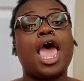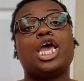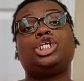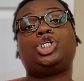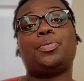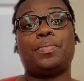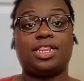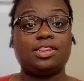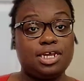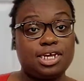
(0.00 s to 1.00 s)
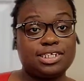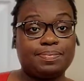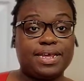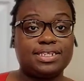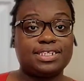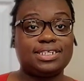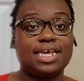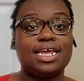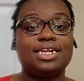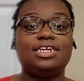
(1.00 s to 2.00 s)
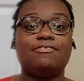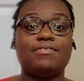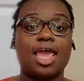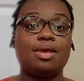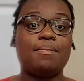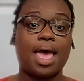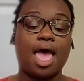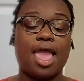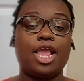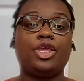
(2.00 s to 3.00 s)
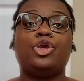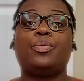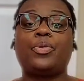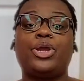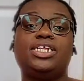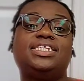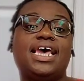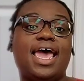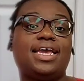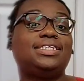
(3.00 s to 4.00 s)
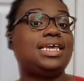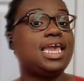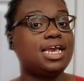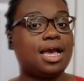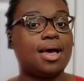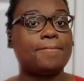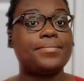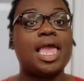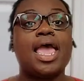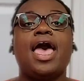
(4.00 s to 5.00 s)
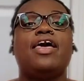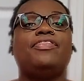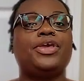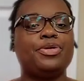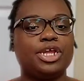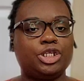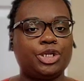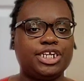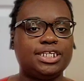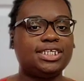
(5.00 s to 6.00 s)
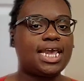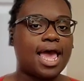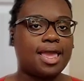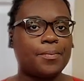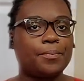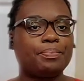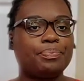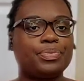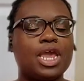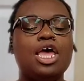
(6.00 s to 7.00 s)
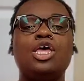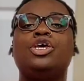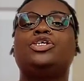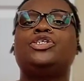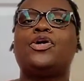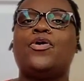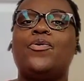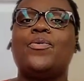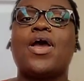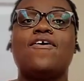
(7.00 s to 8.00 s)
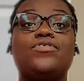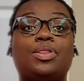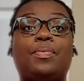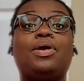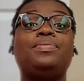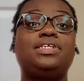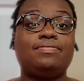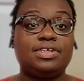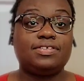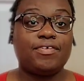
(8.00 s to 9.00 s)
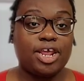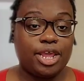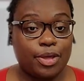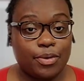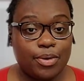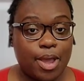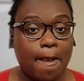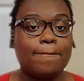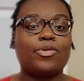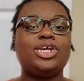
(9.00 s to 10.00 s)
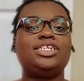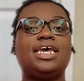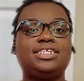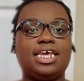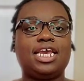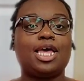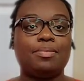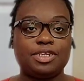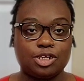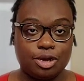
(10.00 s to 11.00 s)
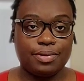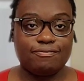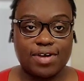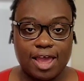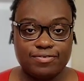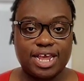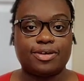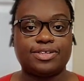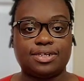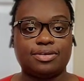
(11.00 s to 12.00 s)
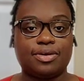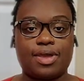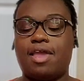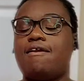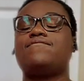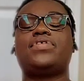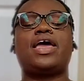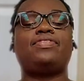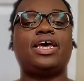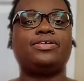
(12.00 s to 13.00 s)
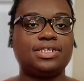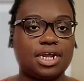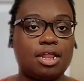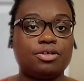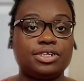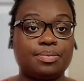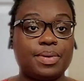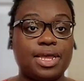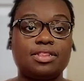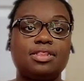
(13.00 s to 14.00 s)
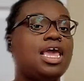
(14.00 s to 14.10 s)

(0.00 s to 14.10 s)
is your monthly expense divided by your pre-tax income. And then you get your DTI. So for the purpose of this video, pre-tax income is going to be $5,000. Okay, $5,000 a month.